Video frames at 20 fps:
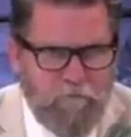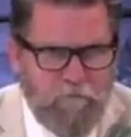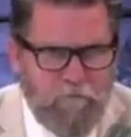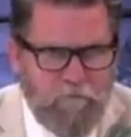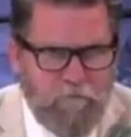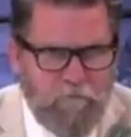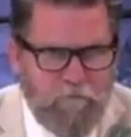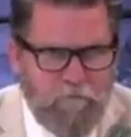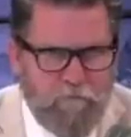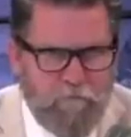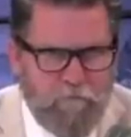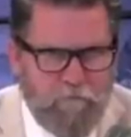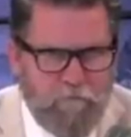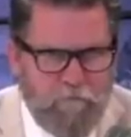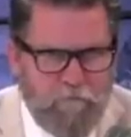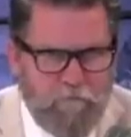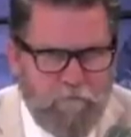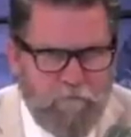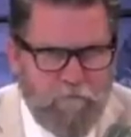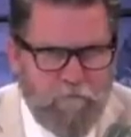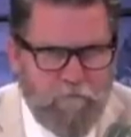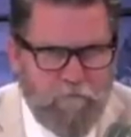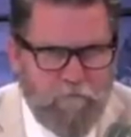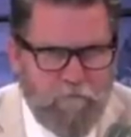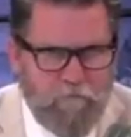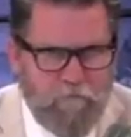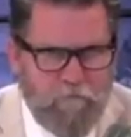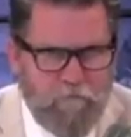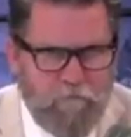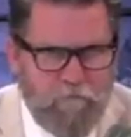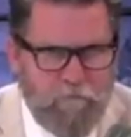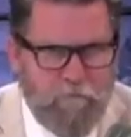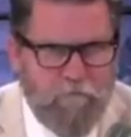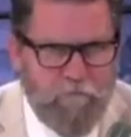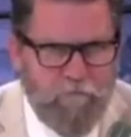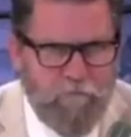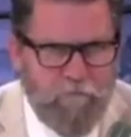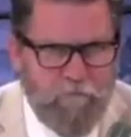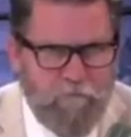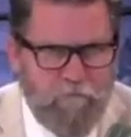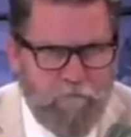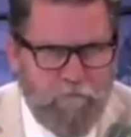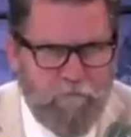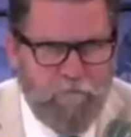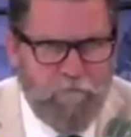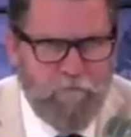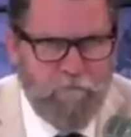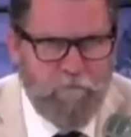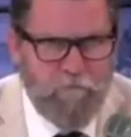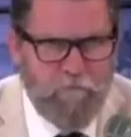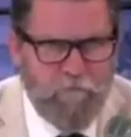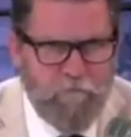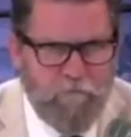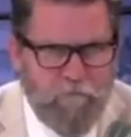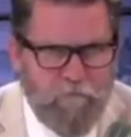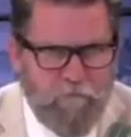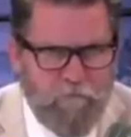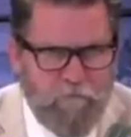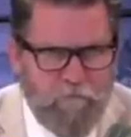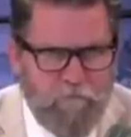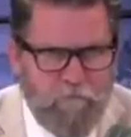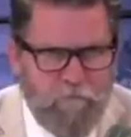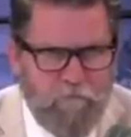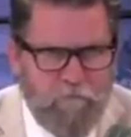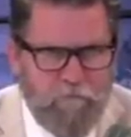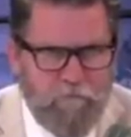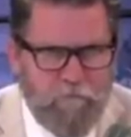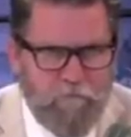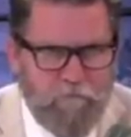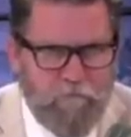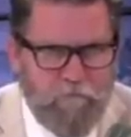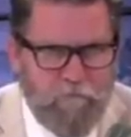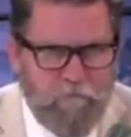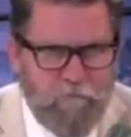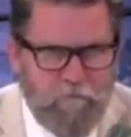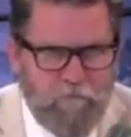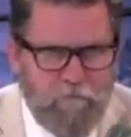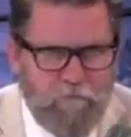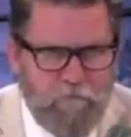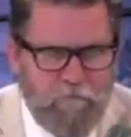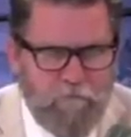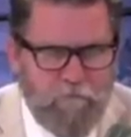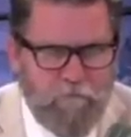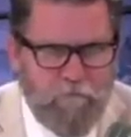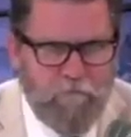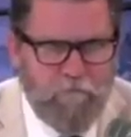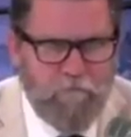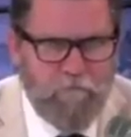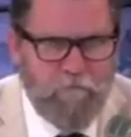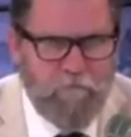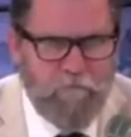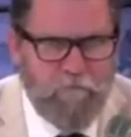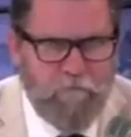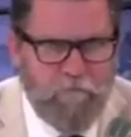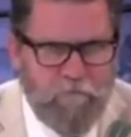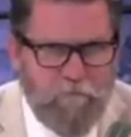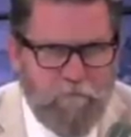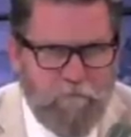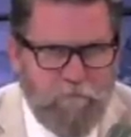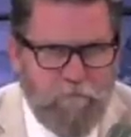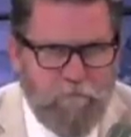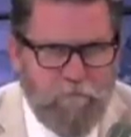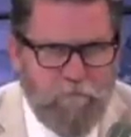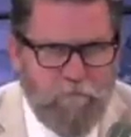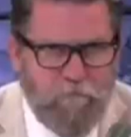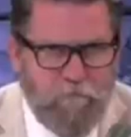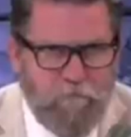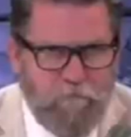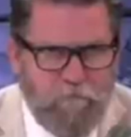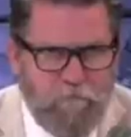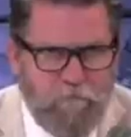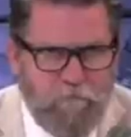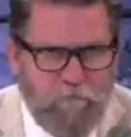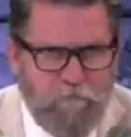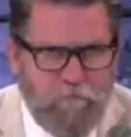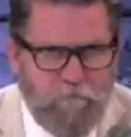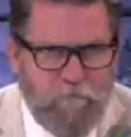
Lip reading: [no speech]